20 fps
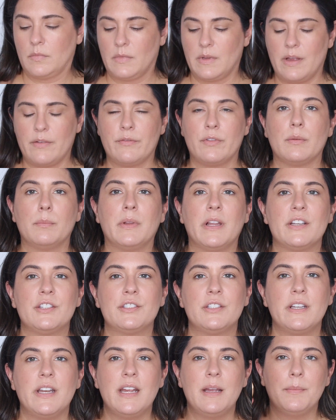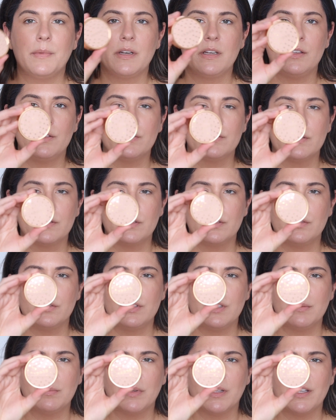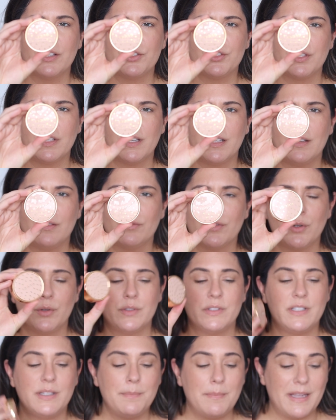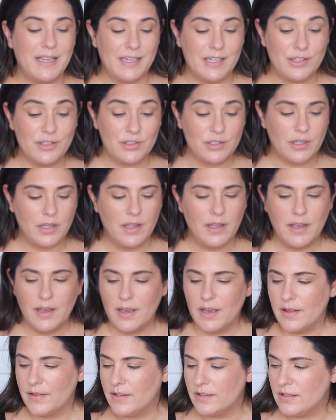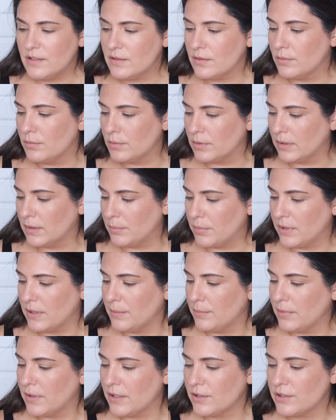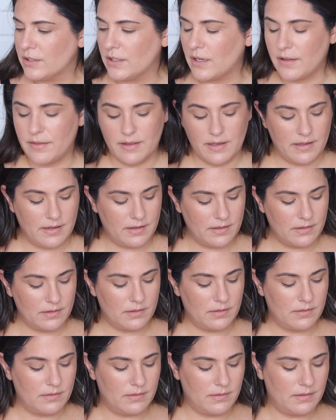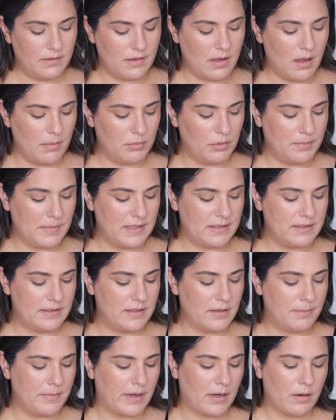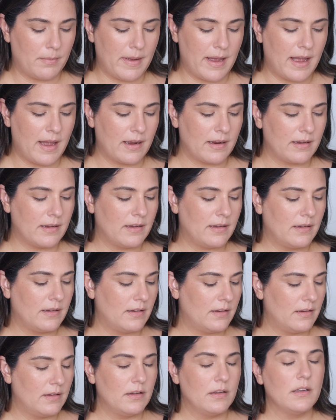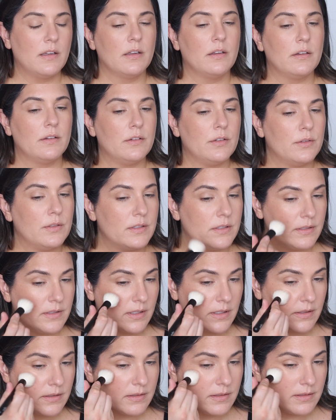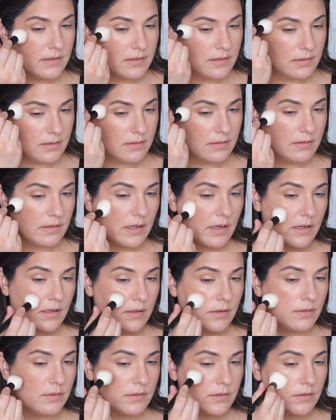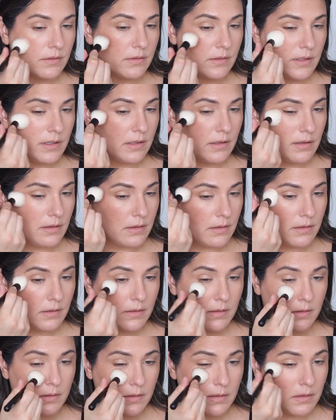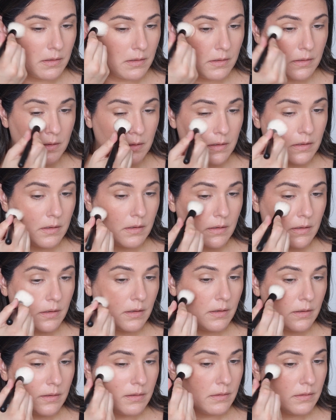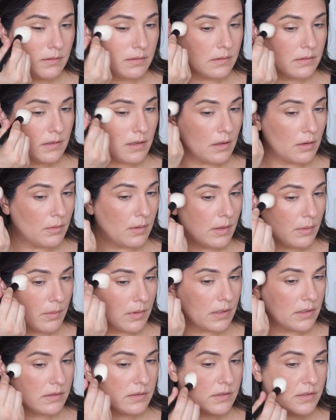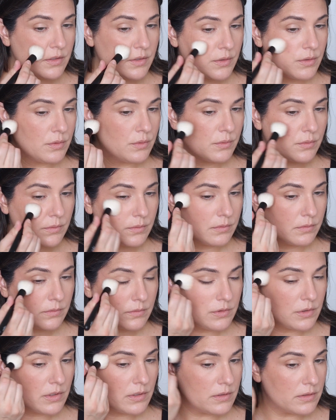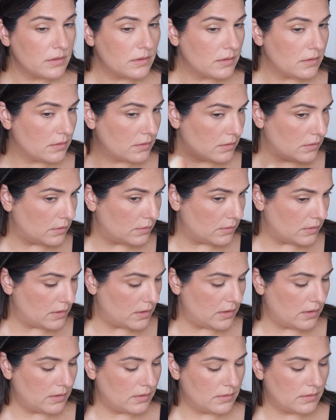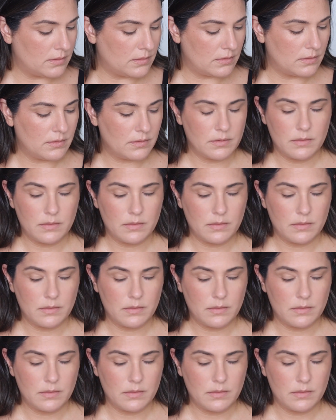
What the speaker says: And for blush today, I'm going to use the Gucci blush in Rosy Beige. This is a really pretty blush. I think it complements the bareback nude sticks that I use underneath. So I wanted to just use this.